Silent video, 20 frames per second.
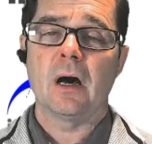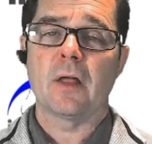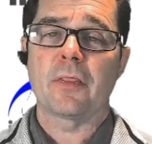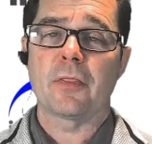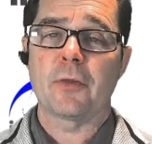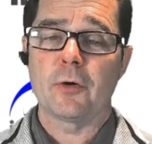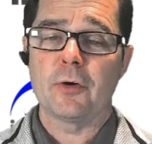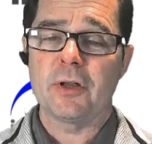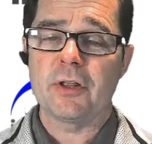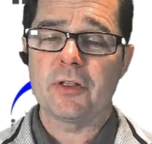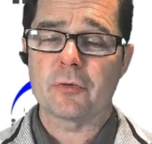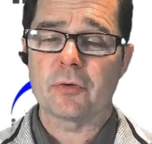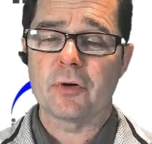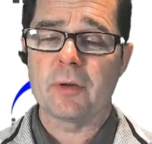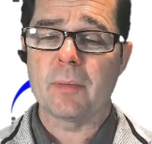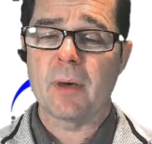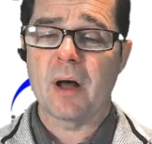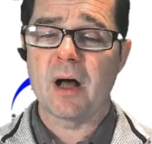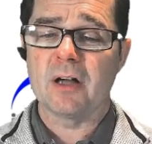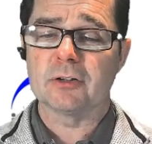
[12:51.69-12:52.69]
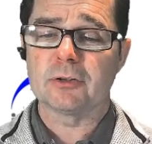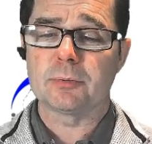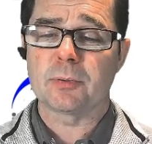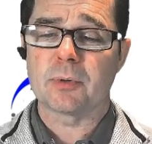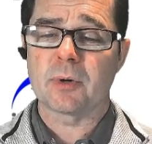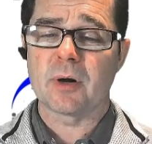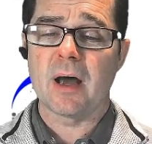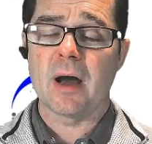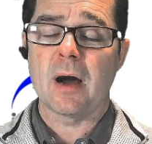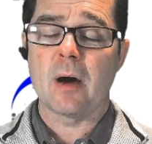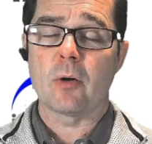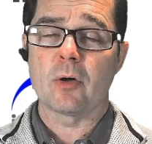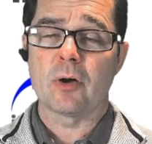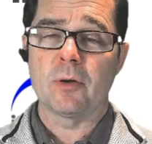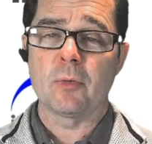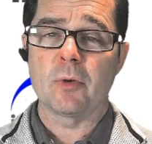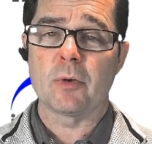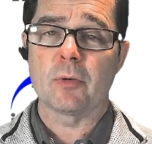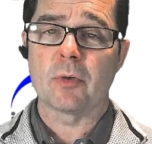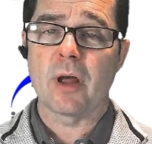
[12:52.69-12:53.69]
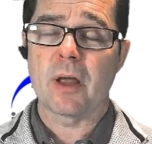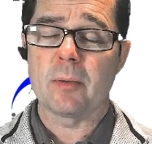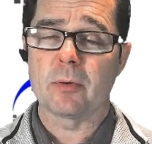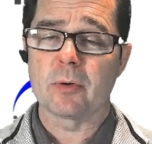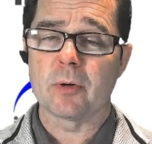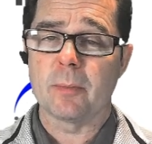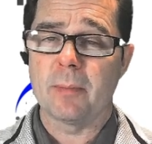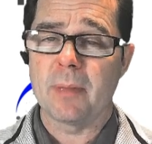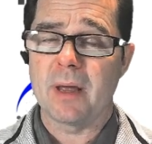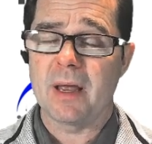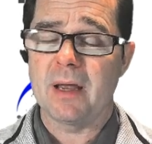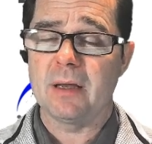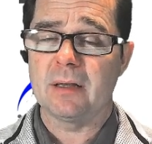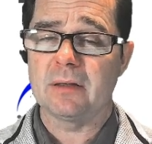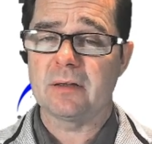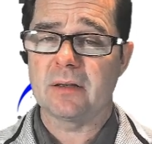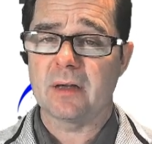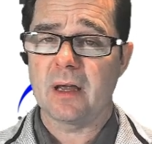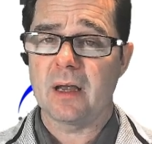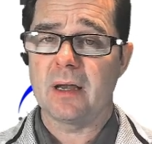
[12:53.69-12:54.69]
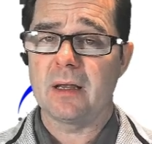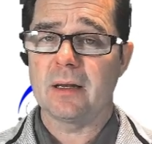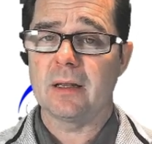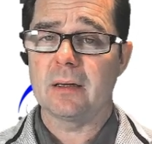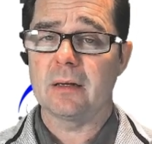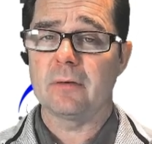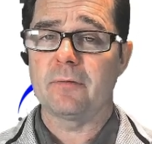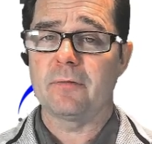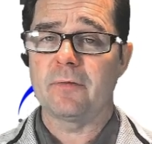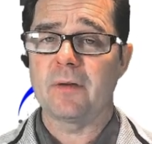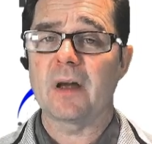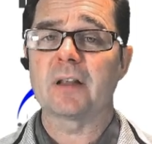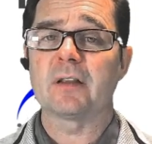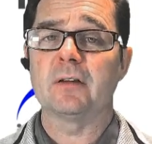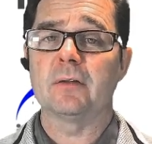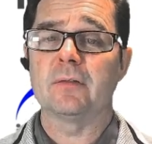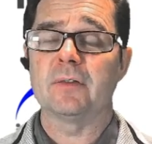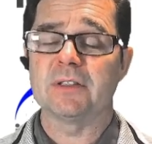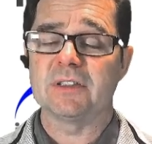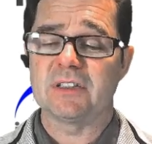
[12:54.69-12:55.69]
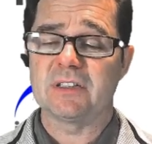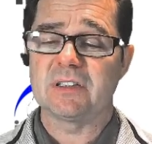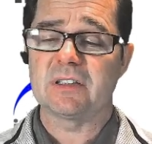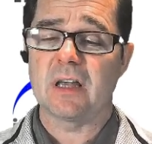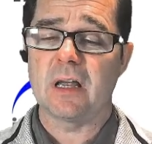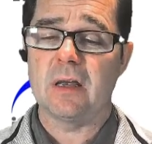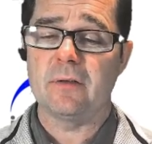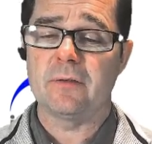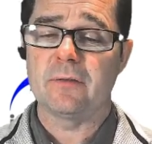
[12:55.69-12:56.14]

33 miles per hour, and we were able to maintain an effective and safe